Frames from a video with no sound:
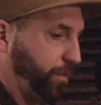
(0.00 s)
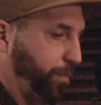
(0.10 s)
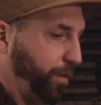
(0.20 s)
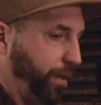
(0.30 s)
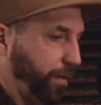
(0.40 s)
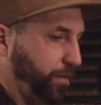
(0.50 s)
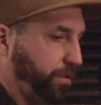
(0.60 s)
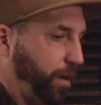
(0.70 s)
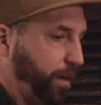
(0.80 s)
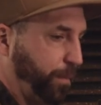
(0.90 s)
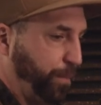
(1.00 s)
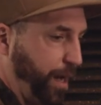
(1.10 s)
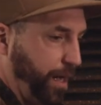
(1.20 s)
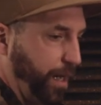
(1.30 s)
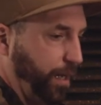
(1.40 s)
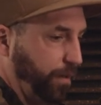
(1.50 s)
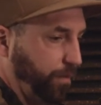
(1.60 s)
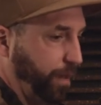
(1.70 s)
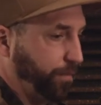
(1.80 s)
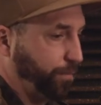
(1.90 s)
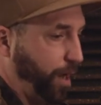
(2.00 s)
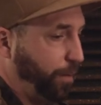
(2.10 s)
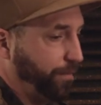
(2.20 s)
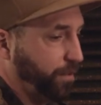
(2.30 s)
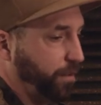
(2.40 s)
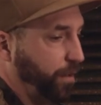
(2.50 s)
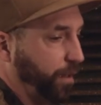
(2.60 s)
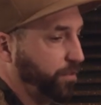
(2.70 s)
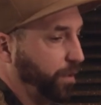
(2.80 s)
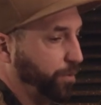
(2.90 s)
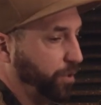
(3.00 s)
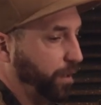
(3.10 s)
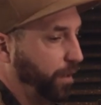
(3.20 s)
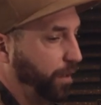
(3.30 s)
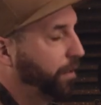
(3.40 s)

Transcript: of completing or starting a painting or even probably even starting a sculpture.